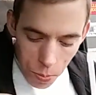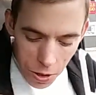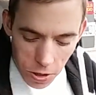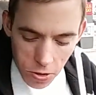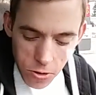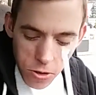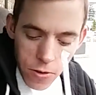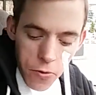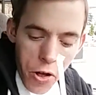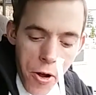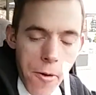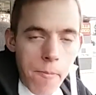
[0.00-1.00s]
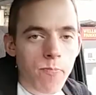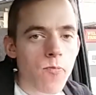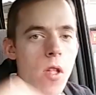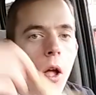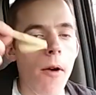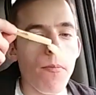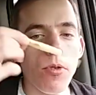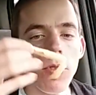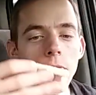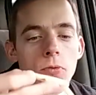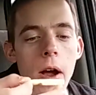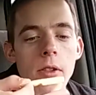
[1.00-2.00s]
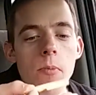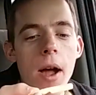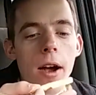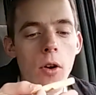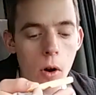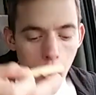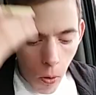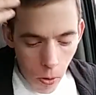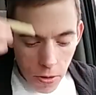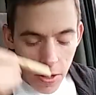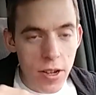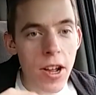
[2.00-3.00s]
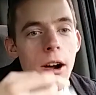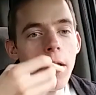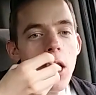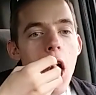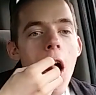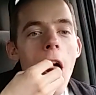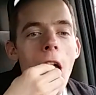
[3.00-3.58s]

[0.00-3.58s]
Place those over there. Bonus frying bag. Whoa, holy cow.